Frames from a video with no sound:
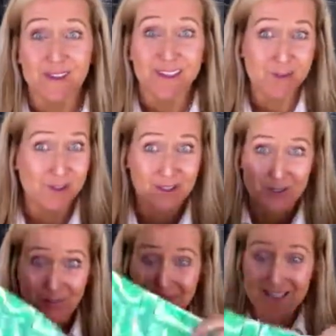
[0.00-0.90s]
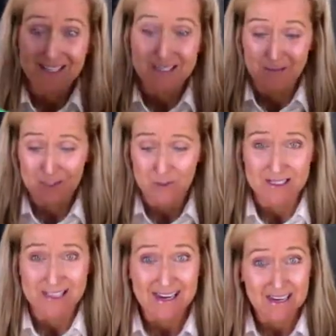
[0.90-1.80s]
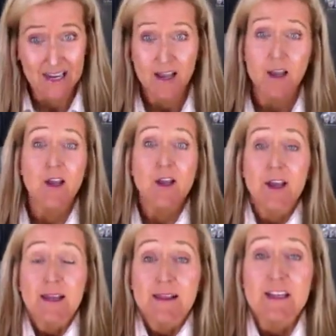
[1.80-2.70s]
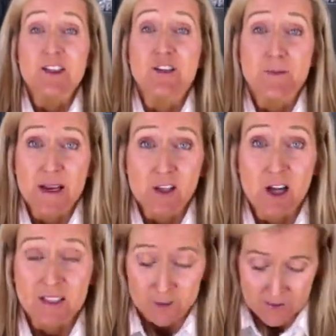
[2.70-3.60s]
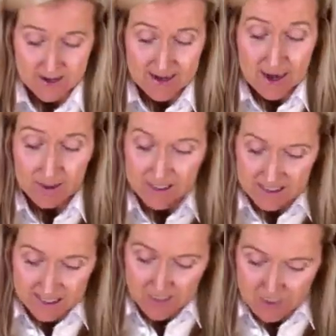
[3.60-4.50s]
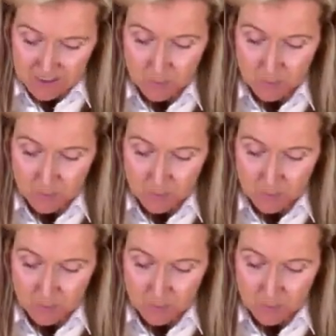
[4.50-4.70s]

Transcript: Lily Pulitzer pieces. I'm so excited. These are in my closet right now. I listed them this